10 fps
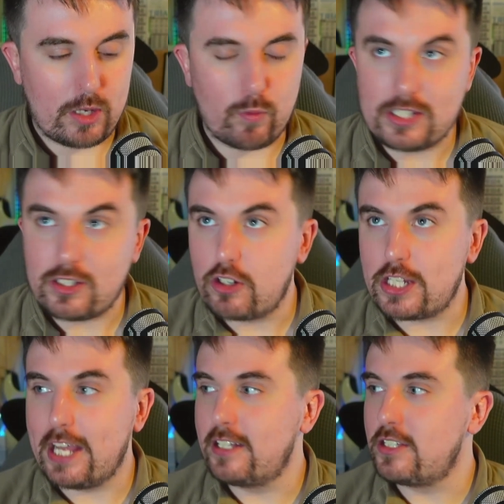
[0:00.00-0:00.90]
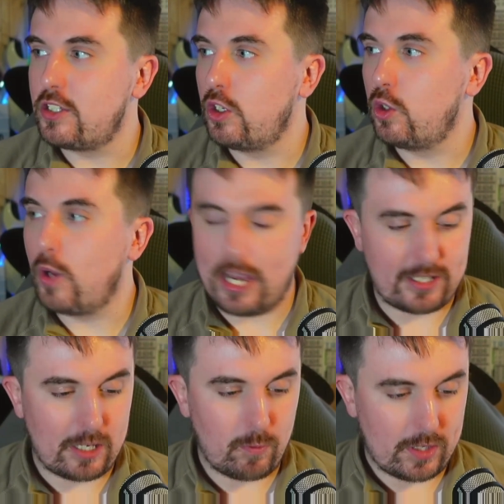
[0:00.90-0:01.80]
research into
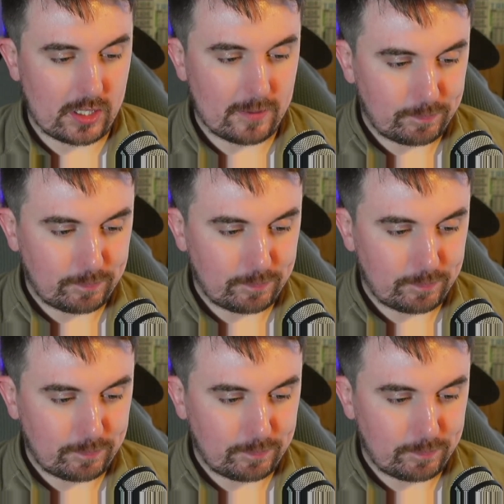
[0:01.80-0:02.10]
Tin Whistle,